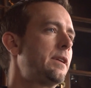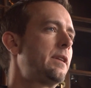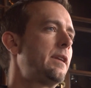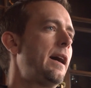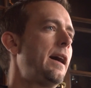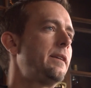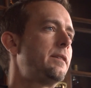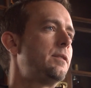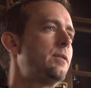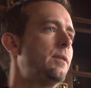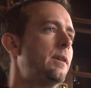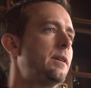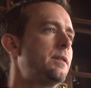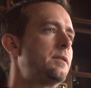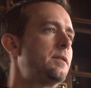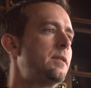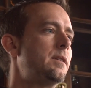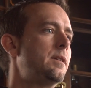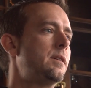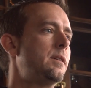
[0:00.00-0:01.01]
thought to
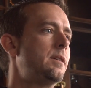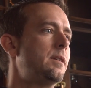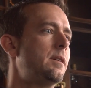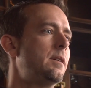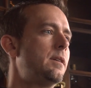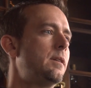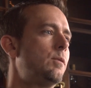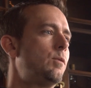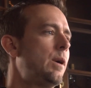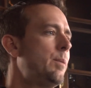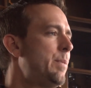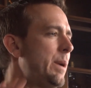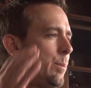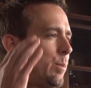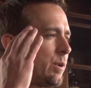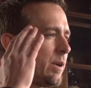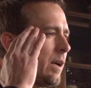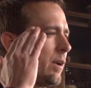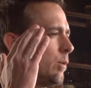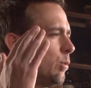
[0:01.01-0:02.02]
us. Where
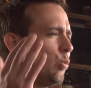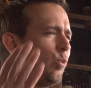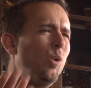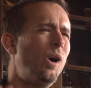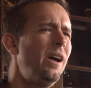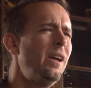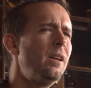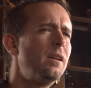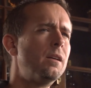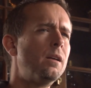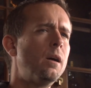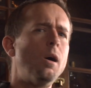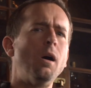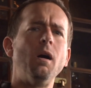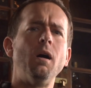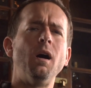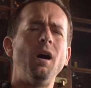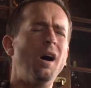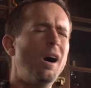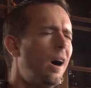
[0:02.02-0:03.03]
people get, what?
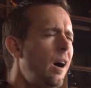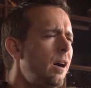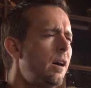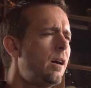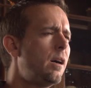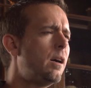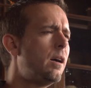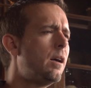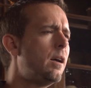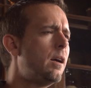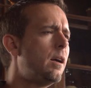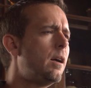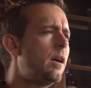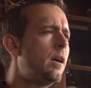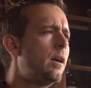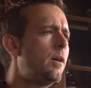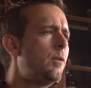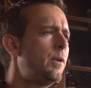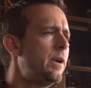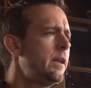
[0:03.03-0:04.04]
Huh?
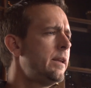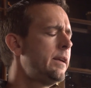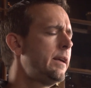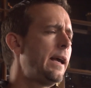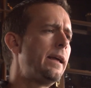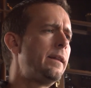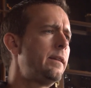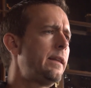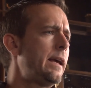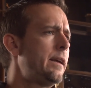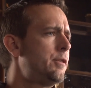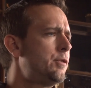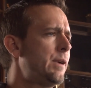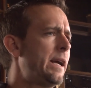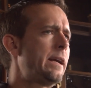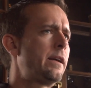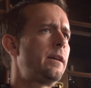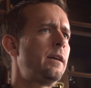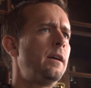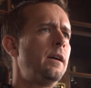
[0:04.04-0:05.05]
Really? And they
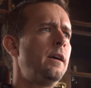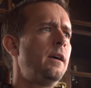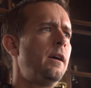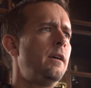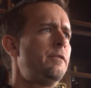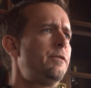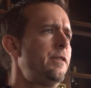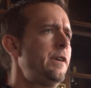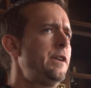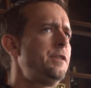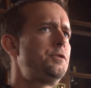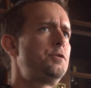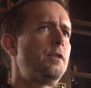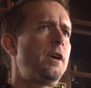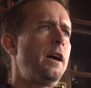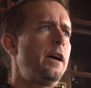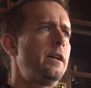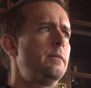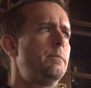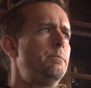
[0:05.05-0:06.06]
drink
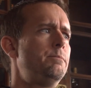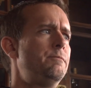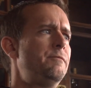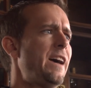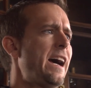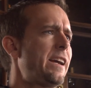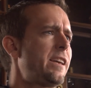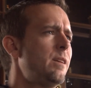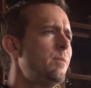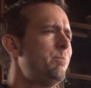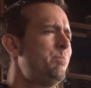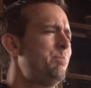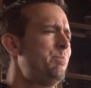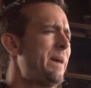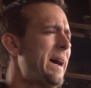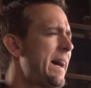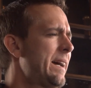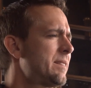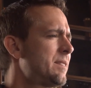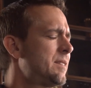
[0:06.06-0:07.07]
freeze-dried,
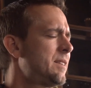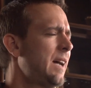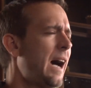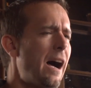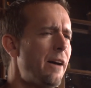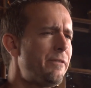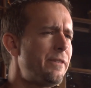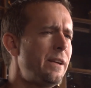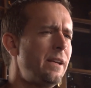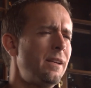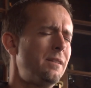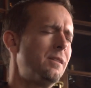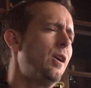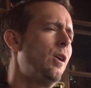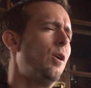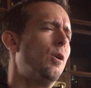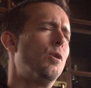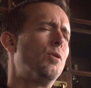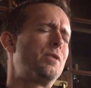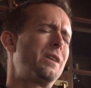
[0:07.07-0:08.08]
vacuum-packed coffee?
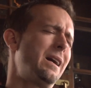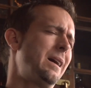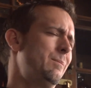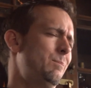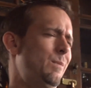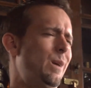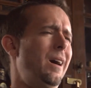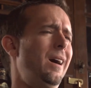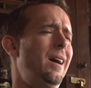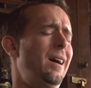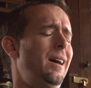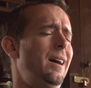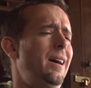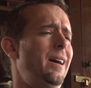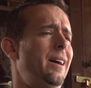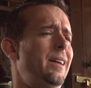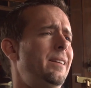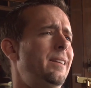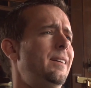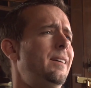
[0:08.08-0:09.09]
No, come
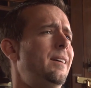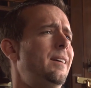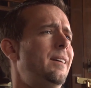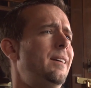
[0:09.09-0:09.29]
on.